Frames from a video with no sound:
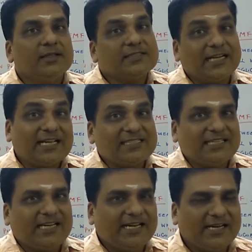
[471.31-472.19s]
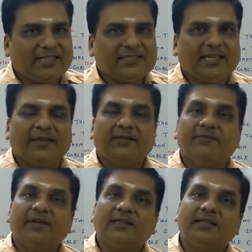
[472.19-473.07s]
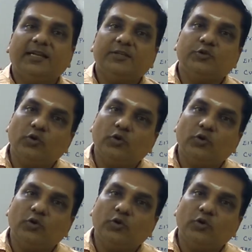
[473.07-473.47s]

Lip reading: sarcastically let us say, when there is